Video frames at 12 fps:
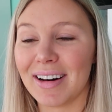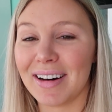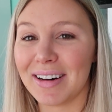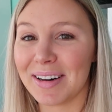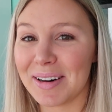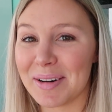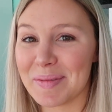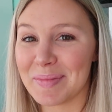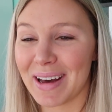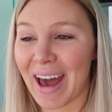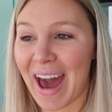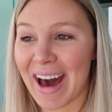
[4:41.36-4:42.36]

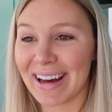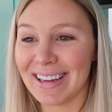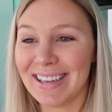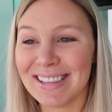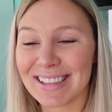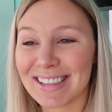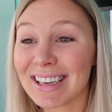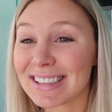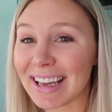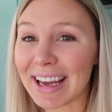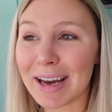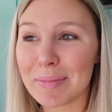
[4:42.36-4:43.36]
at
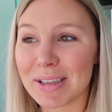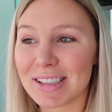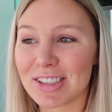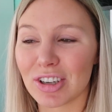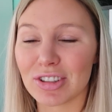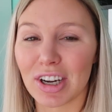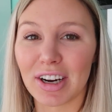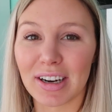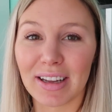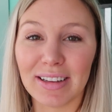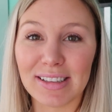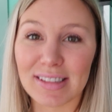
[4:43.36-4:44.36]
6 a.m. it's still
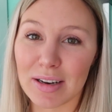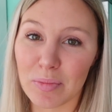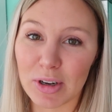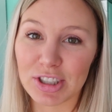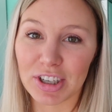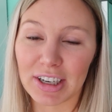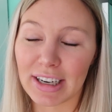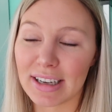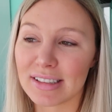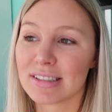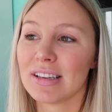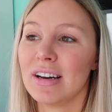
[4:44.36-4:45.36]
dark, at least in winter it
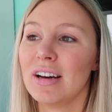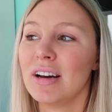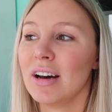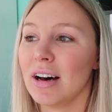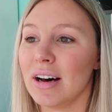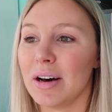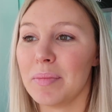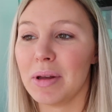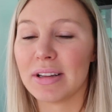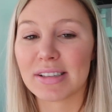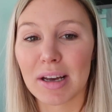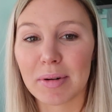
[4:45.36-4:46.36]
is.
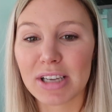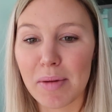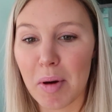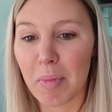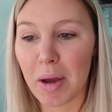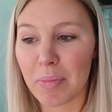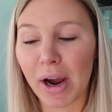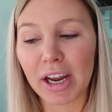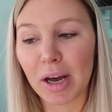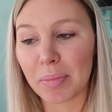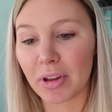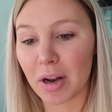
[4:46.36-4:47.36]
In the summertime it might
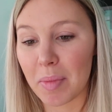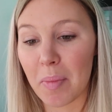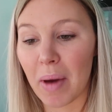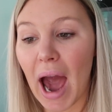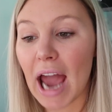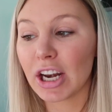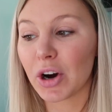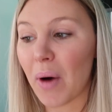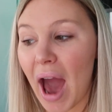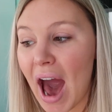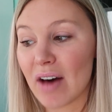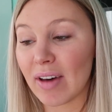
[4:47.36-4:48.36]
brighten up a little bit, but I don't
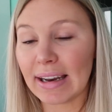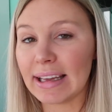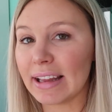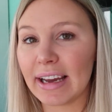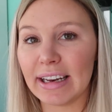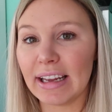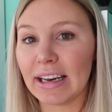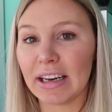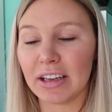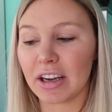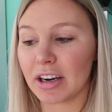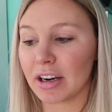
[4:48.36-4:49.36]
have any lighting in
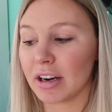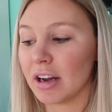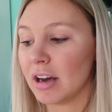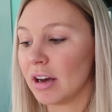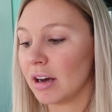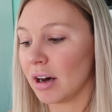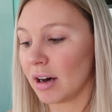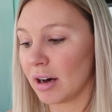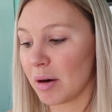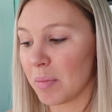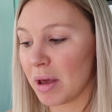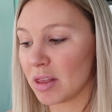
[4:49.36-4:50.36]
here
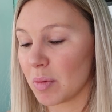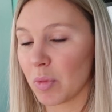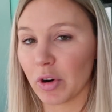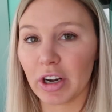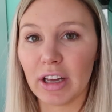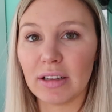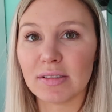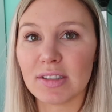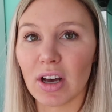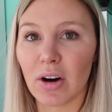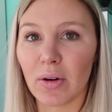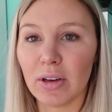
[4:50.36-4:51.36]
in the morning.
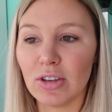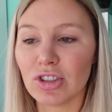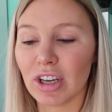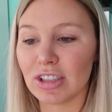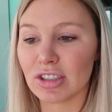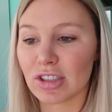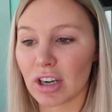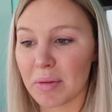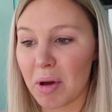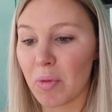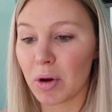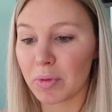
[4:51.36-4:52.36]
So usually I just turn
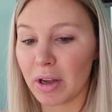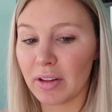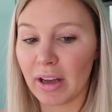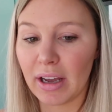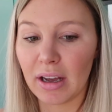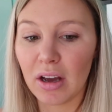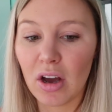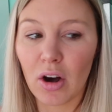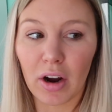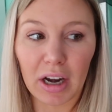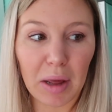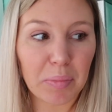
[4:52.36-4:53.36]
on my 1 ring light,
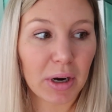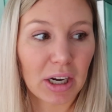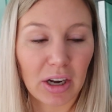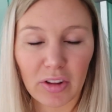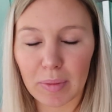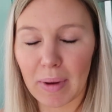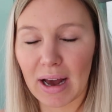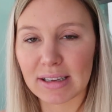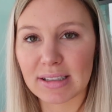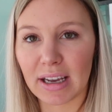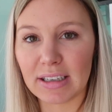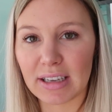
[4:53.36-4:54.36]
or I bring another
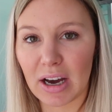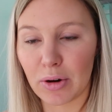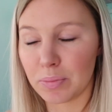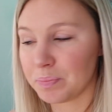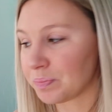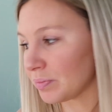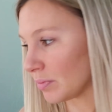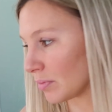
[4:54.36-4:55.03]
box light down,